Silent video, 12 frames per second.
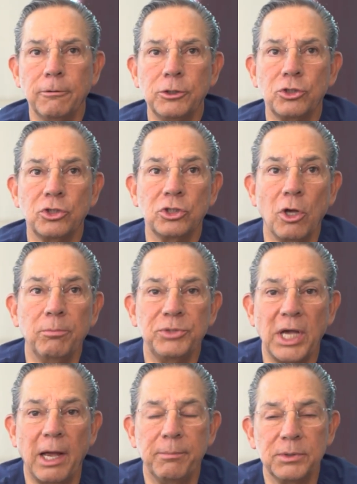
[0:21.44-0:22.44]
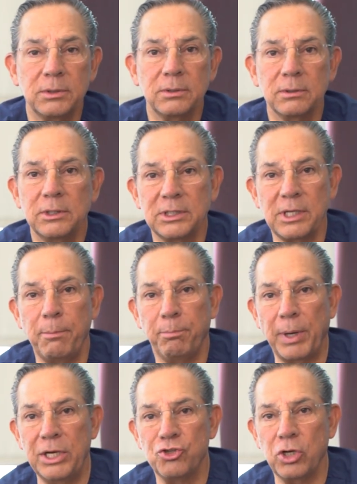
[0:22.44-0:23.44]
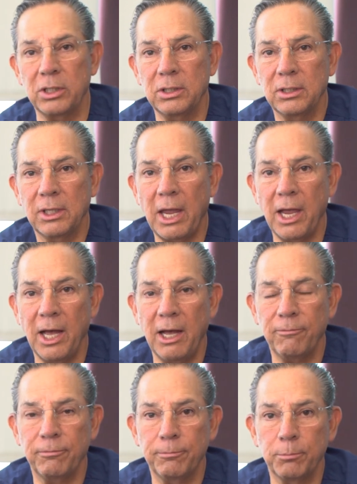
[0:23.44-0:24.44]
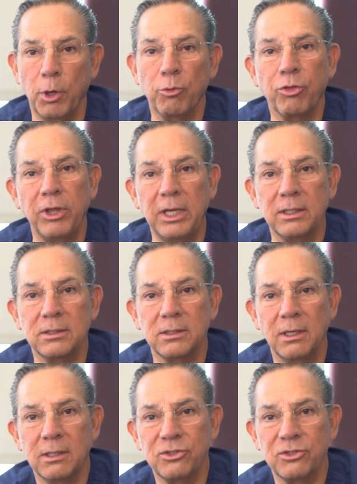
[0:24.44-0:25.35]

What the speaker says: Sometimes the same patient can have both things,